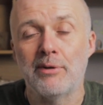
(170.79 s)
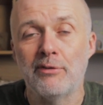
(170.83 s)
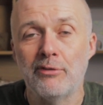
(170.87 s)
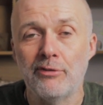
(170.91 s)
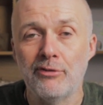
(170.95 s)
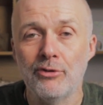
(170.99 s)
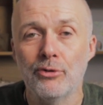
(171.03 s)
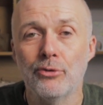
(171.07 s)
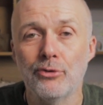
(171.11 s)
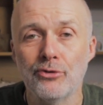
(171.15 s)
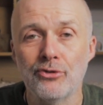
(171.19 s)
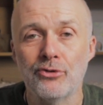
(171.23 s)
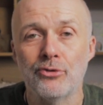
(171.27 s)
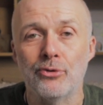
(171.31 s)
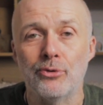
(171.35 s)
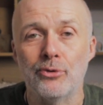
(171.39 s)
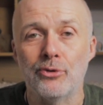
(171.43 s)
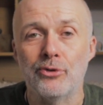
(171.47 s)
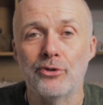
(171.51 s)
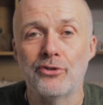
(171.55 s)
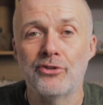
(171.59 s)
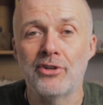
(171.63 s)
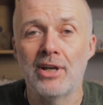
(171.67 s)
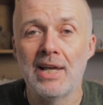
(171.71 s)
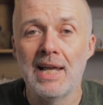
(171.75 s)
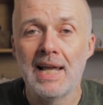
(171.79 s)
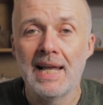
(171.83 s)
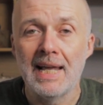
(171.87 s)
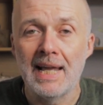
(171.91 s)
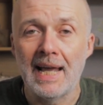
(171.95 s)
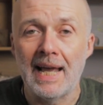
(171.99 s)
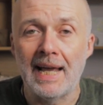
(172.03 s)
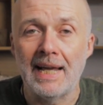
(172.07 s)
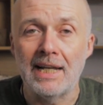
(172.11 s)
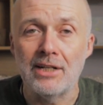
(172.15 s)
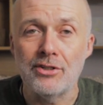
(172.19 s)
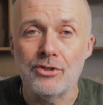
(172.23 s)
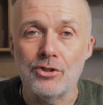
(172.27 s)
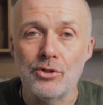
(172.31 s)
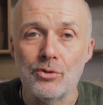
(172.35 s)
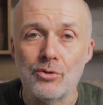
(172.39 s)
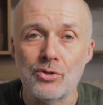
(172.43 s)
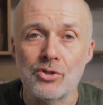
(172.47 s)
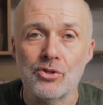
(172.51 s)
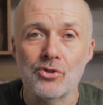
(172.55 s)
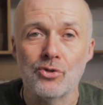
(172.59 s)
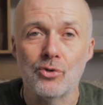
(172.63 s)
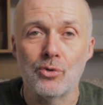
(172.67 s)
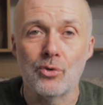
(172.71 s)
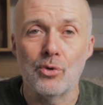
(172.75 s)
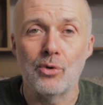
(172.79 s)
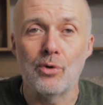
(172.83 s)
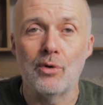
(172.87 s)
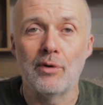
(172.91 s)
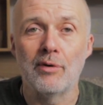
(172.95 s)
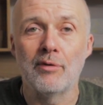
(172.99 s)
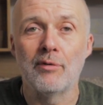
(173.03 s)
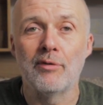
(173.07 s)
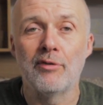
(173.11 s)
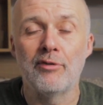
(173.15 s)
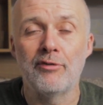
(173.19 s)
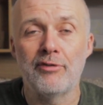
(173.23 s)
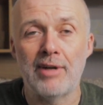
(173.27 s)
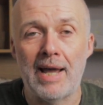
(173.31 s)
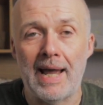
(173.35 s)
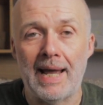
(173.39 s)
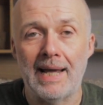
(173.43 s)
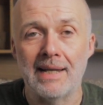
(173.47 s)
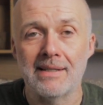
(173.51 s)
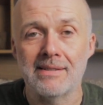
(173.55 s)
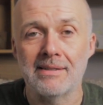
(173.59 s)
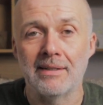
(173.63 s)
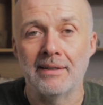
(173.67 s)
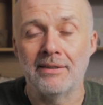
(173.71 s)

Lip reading: fuel source, and you store fat.